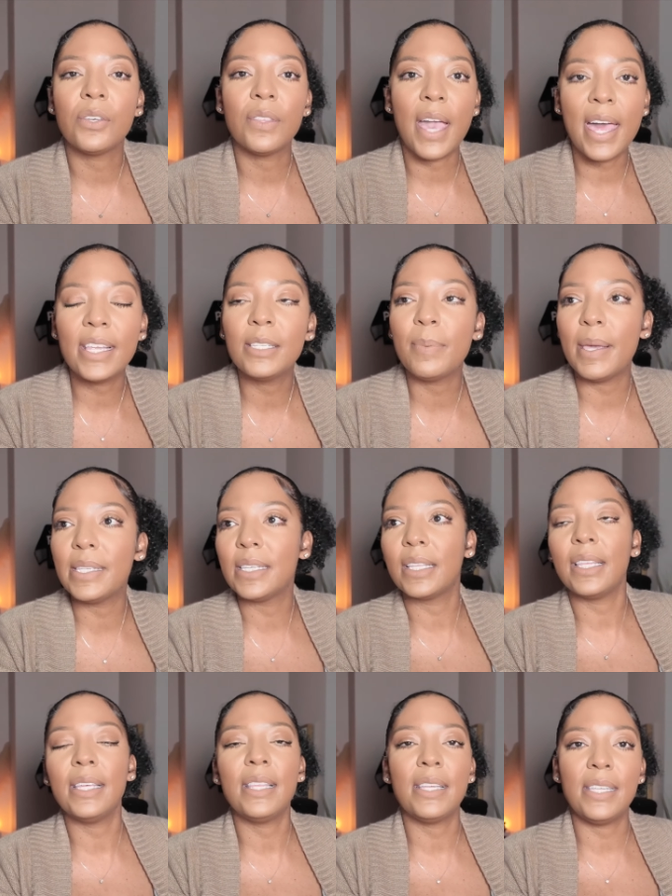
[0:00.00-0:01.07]
So that is
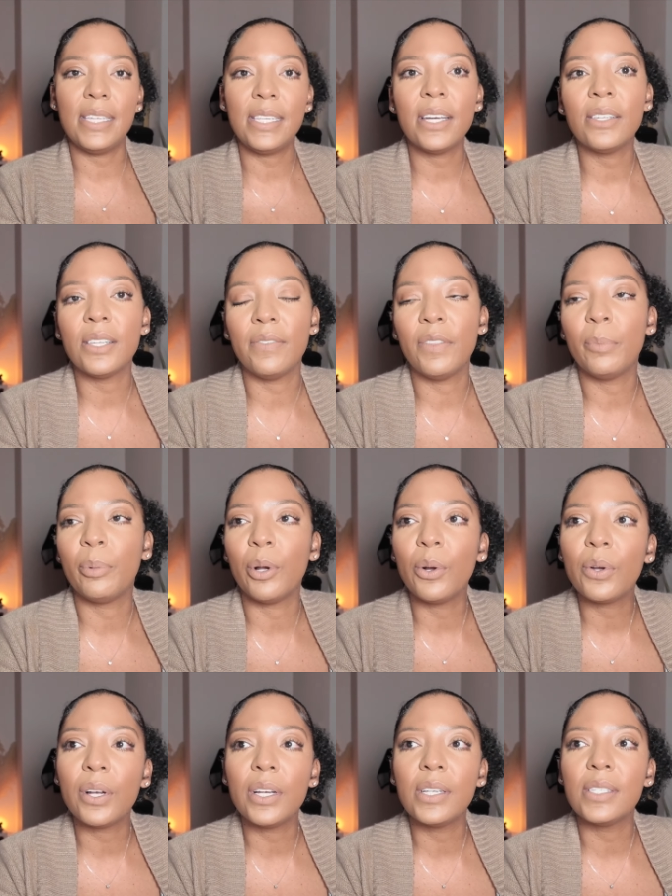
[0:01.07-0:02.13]
basically the details of the
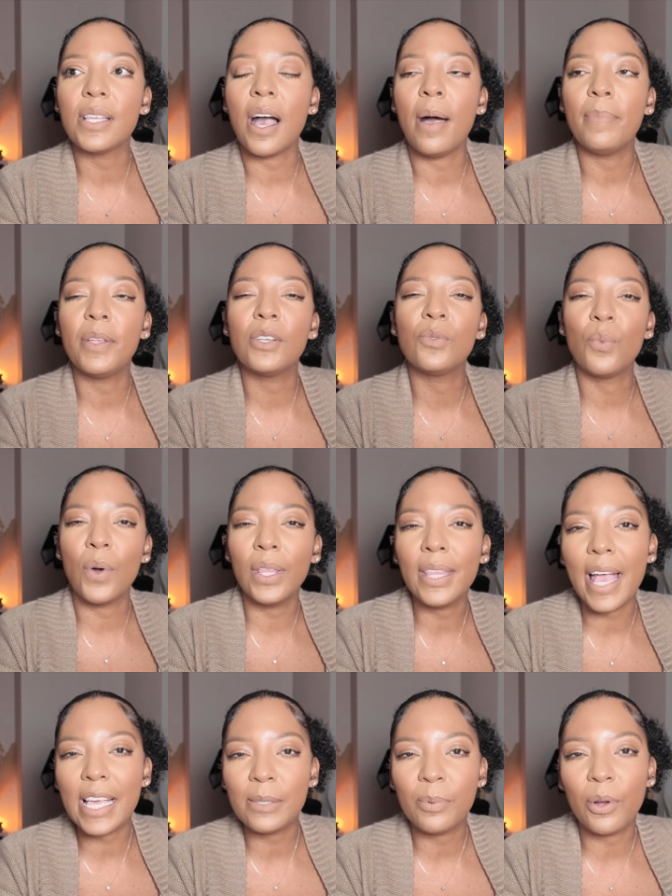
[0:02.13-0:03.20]
brokers. Um, there's one
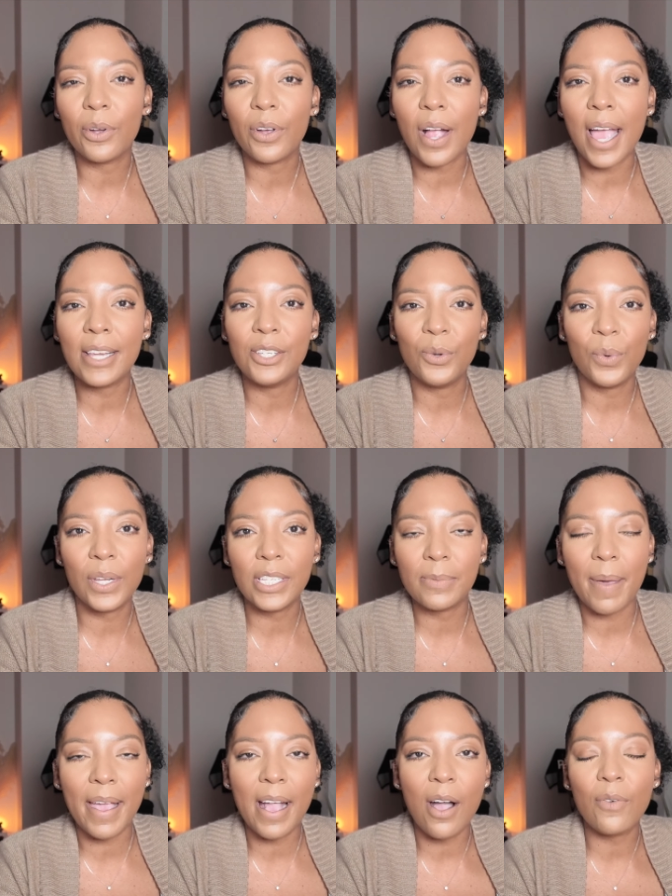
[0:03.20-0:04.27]
last broker I do wanna
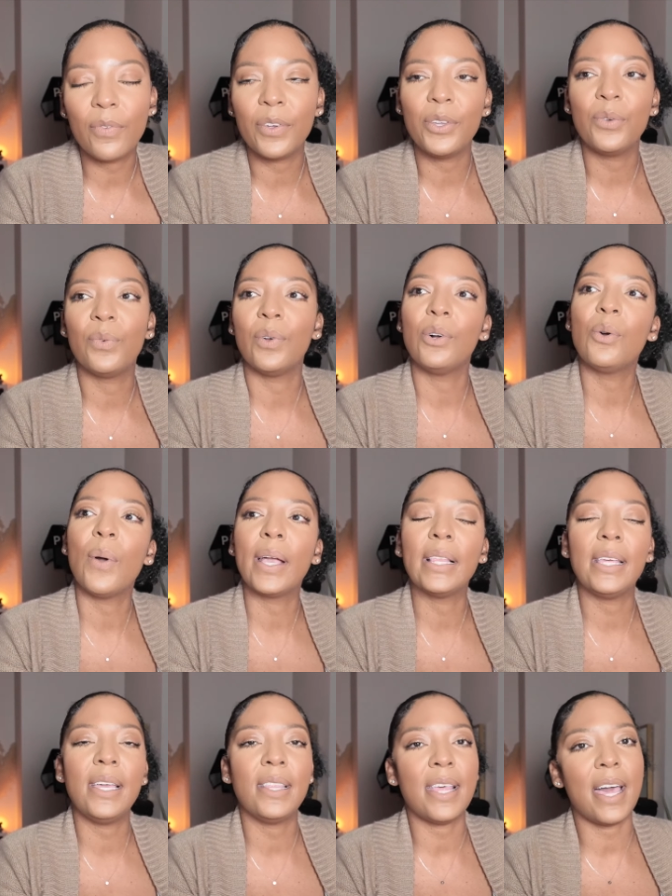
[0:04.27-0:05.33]
spike out for you real
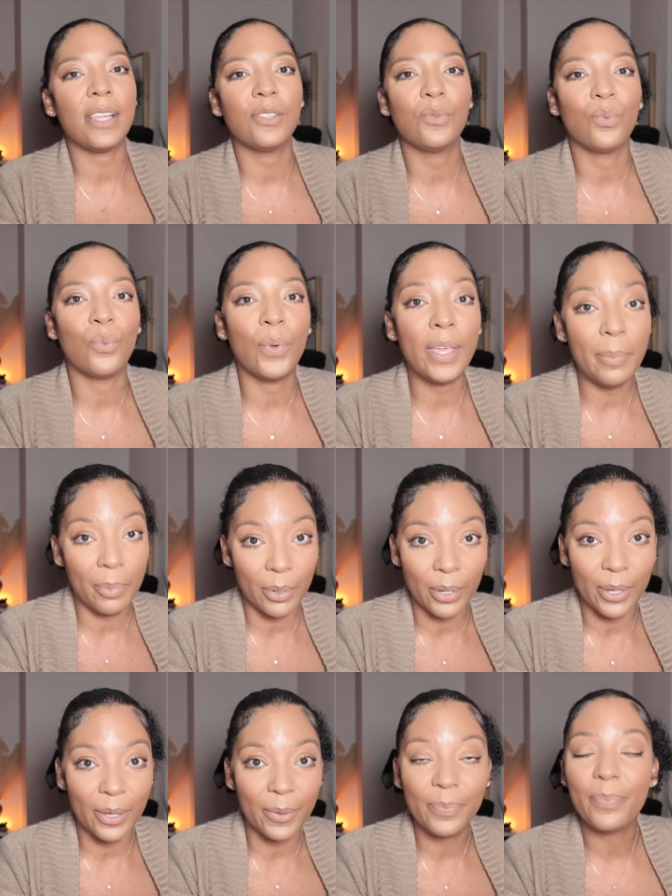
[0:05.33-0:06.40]
quickly and that is
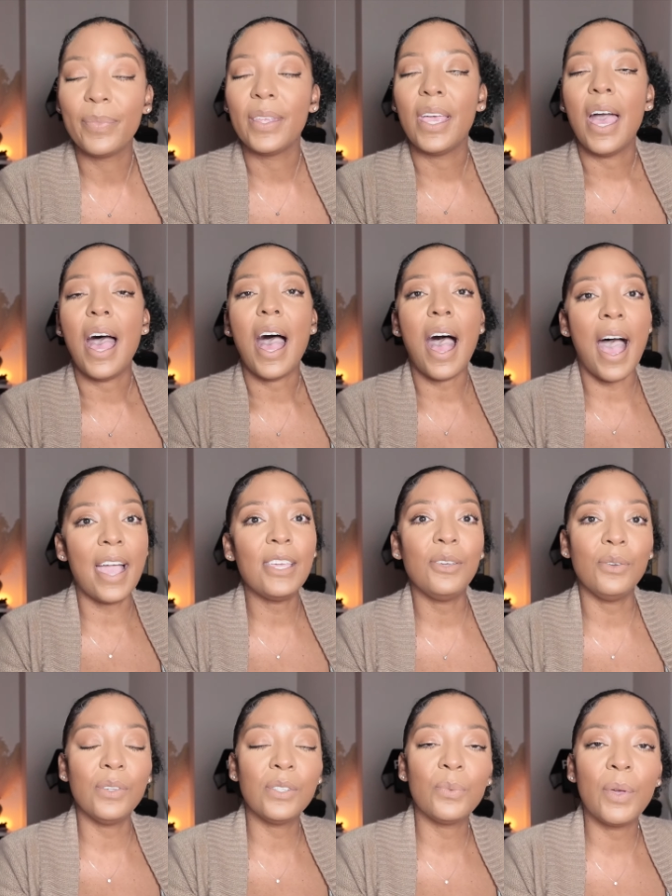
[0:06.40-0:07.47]
Webull. I
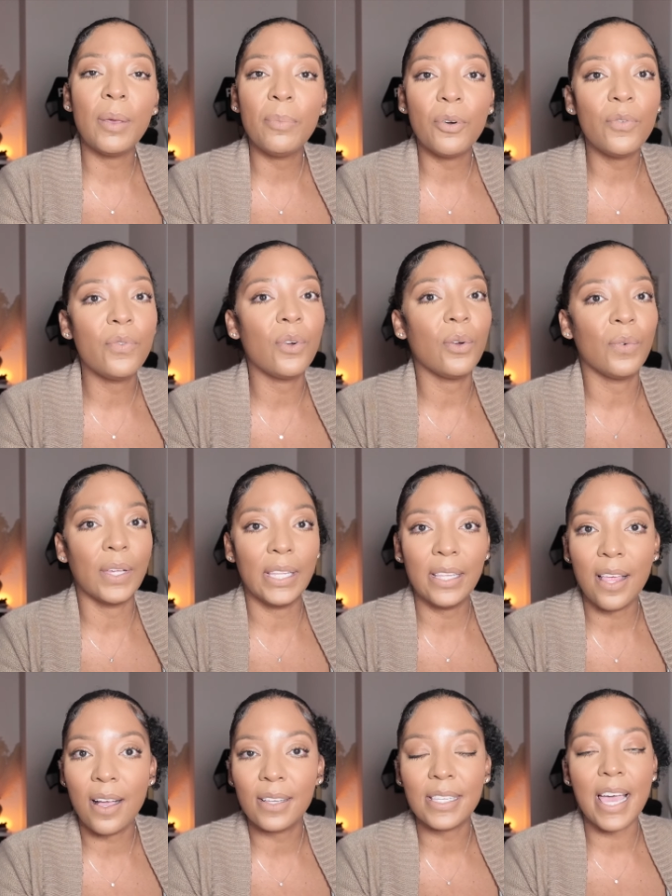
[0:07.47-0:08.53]
use Webull for a really
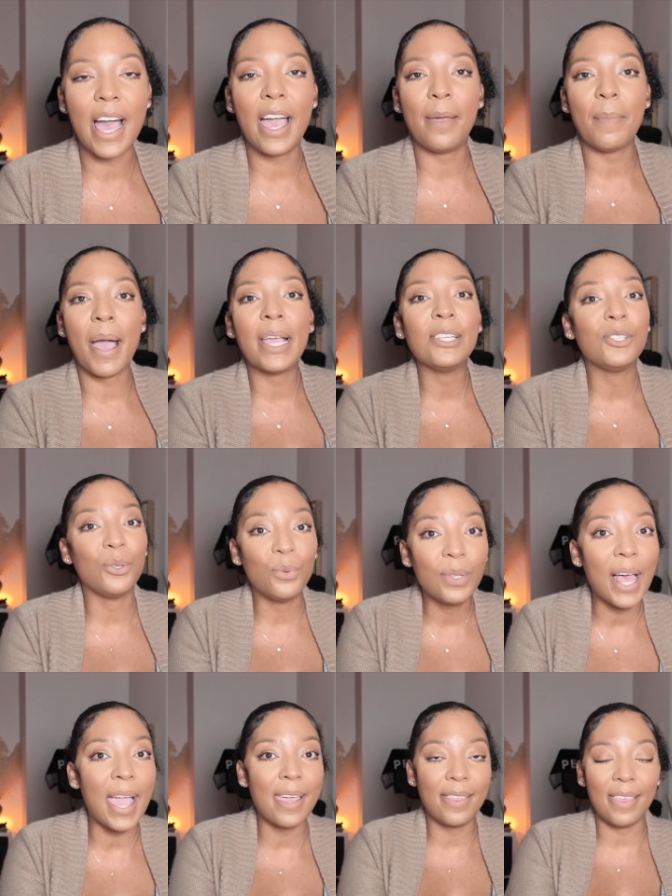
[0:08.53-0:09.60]
long time. I do
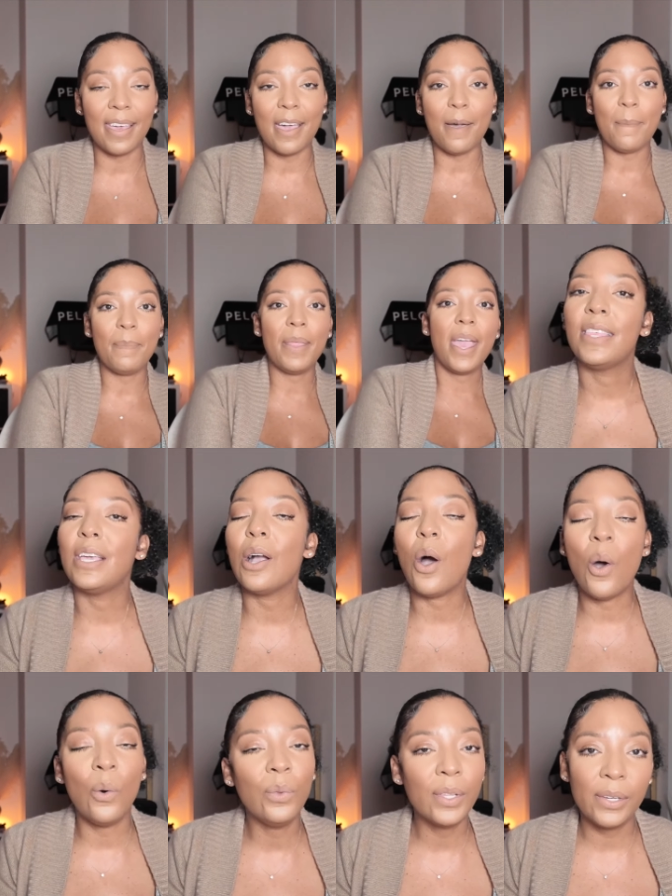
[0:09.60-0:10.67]
like them. The
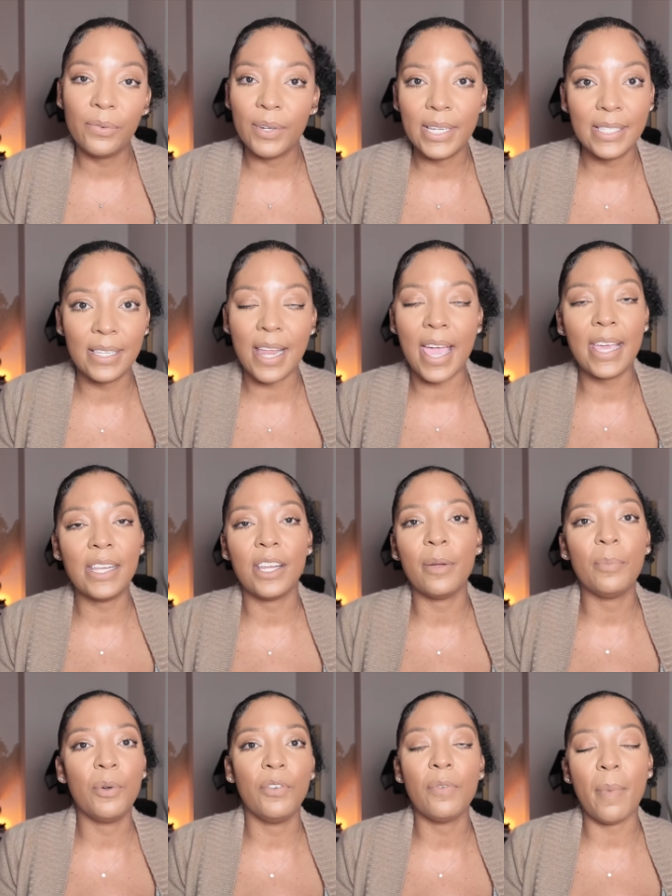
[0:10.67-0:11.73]
only reason I ended
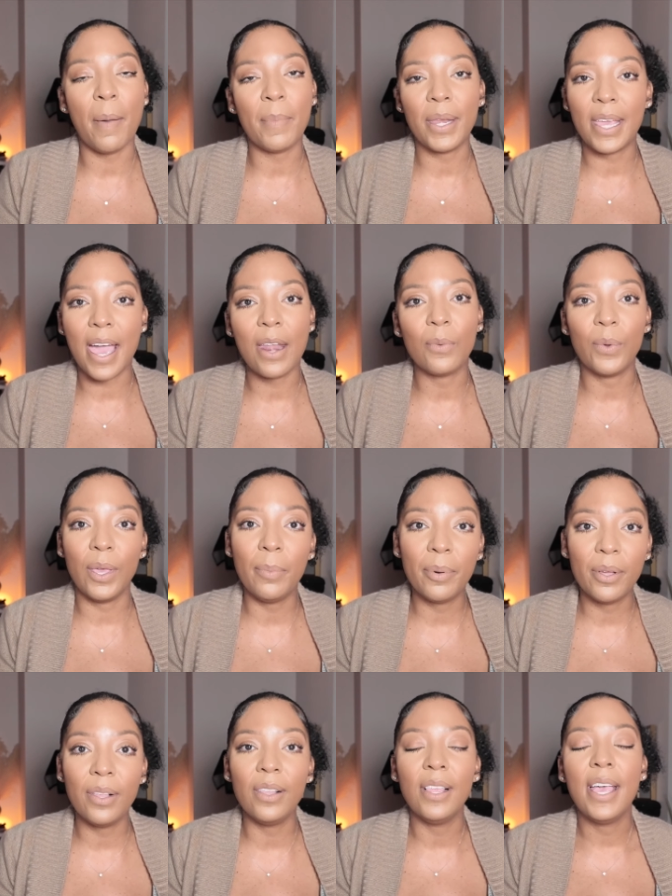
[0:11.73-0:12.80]
up moving my money out of
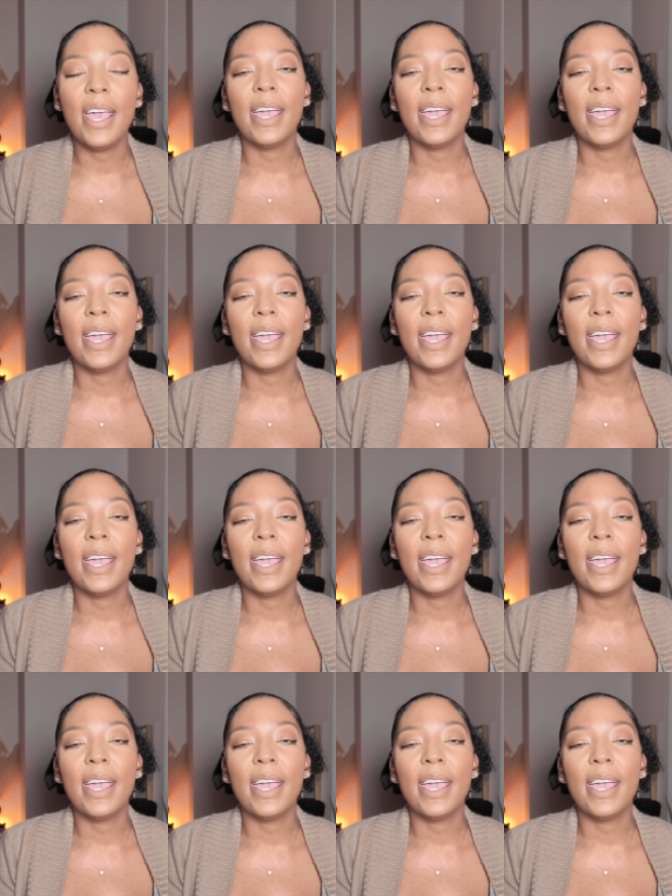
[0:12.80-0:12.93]
Webull